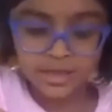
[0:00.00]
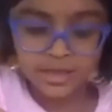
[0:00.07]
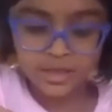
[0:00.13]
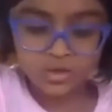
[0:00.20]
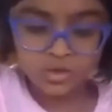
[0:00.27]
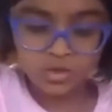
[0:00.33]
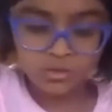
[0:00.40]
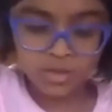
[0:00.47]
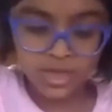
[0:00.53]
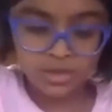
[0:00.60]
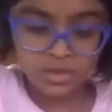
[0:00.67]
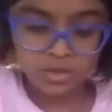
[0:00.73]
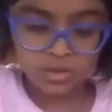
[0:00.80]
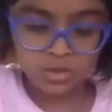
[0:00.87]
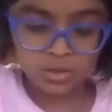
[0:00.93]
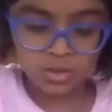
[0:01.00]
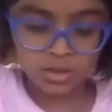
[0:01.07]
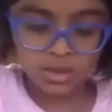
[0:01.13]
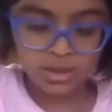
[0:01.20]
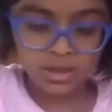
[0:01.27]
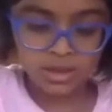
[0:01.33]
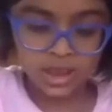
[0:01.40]
into my cold
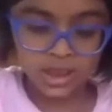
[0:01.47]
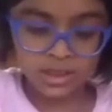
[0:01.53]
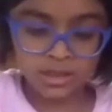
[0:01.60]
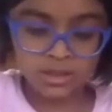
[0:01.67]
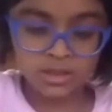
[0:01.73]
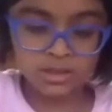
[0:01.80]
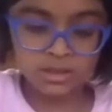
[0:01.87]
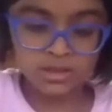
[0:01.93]
container